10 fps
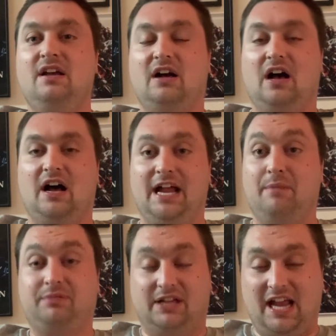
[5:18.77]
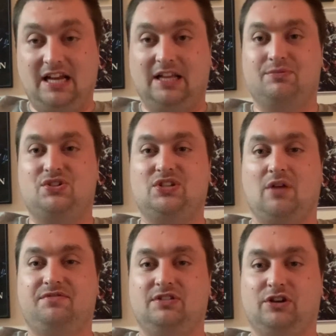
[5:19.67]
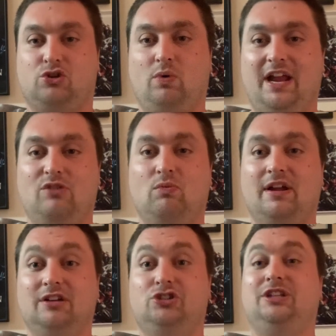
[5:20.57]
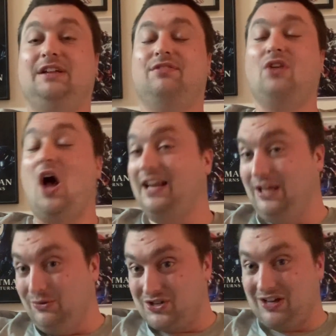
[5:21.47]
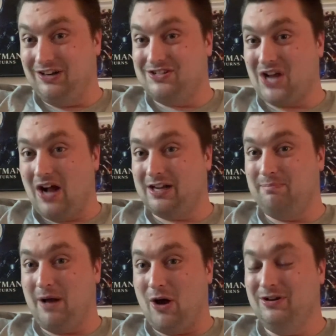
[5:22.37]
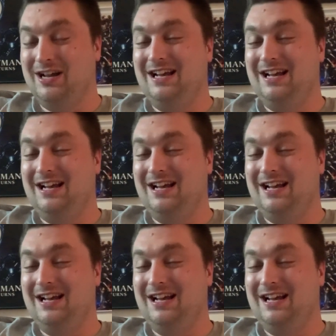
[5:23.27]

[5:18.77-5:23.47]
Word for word: uh, implicating himself to the queen when she thought he was going to talk about